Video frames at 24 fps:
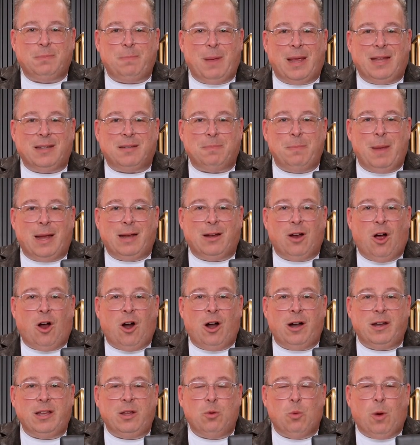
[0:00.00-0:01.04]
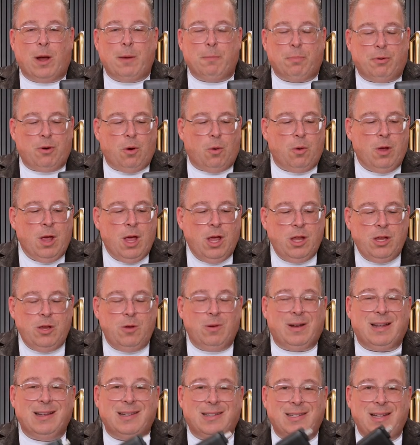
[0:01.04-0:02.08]
Spacemate RD1 Pro,
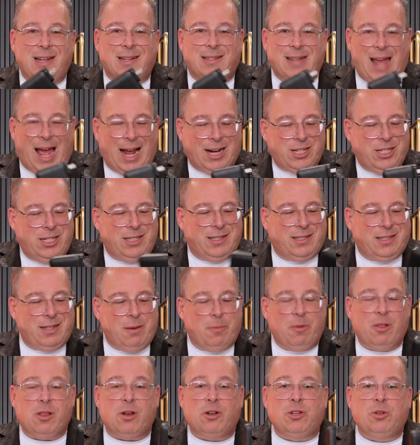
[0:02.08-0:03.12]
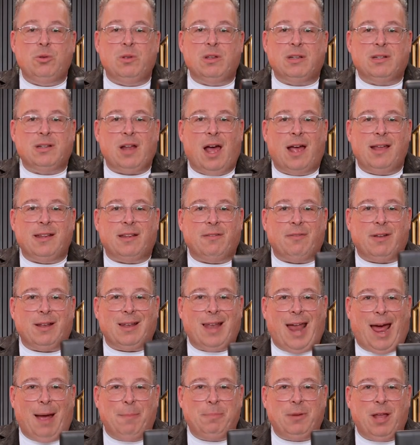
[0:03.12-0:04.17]
you can see it's actually similar to the size of a
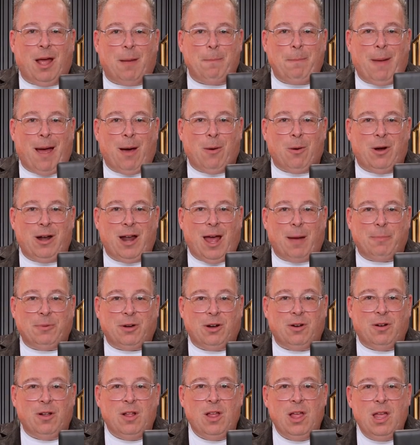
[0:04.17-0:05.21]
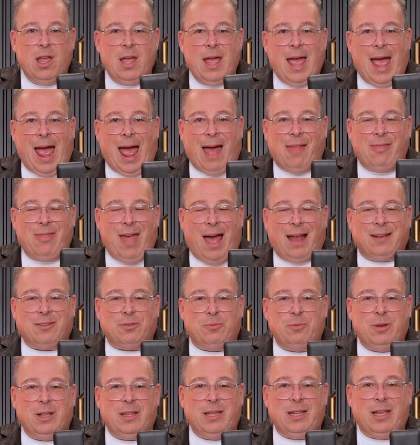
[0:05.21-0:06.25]
laptop power adapter. And
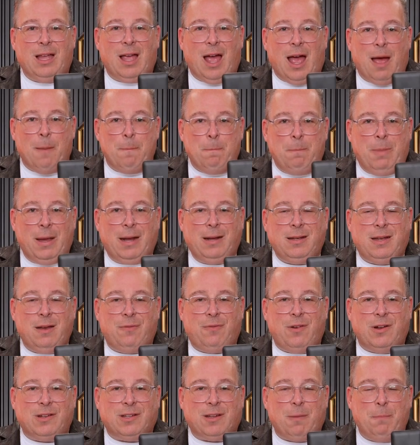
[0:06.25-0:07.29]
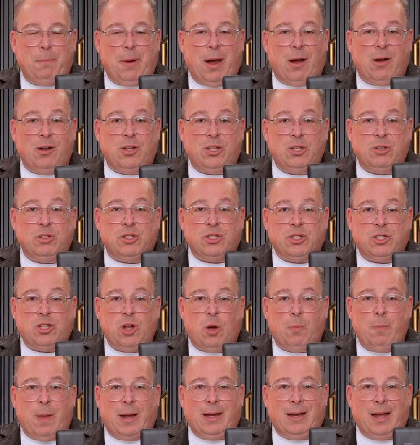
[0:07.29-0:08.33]
that's really a big difference compared to
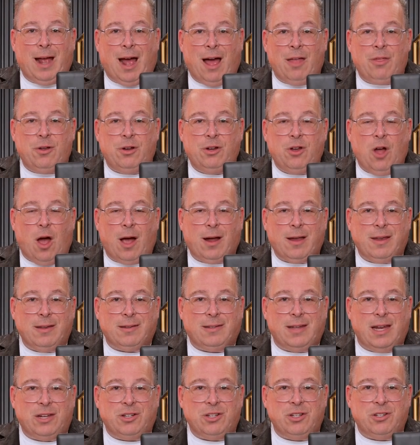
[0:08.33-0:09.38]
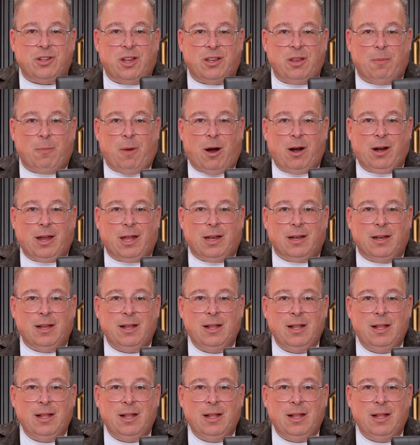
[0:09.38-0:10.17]
so many other docking stations on the market.